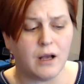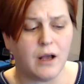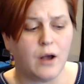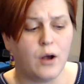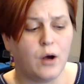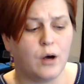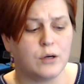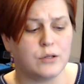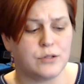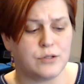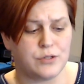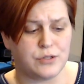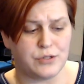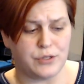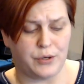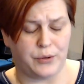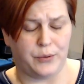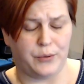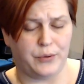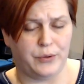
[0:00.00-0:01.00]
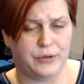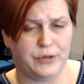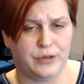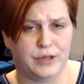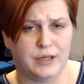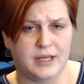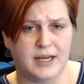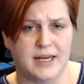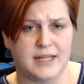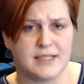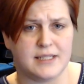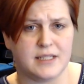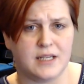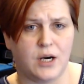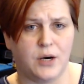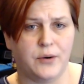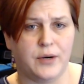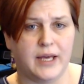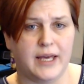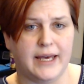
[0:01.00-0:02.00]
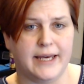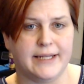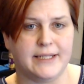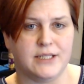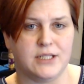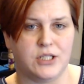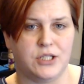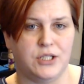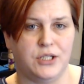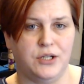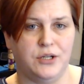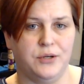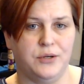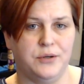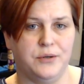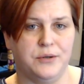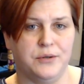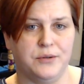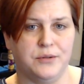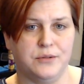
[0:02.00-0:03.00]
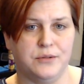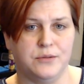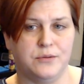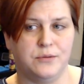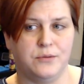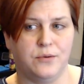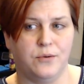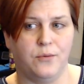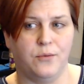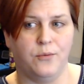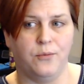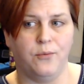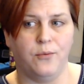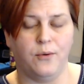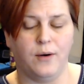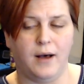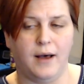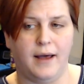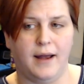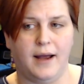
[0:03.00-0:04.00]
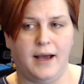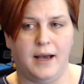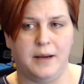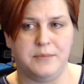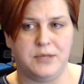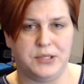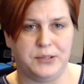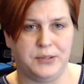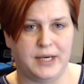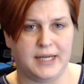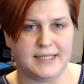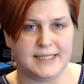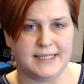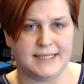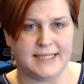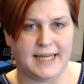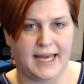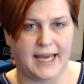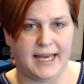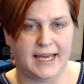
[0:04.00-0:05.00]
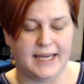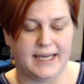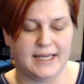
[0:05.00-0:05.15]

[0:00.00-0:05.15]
So let's go into what I'm doing today.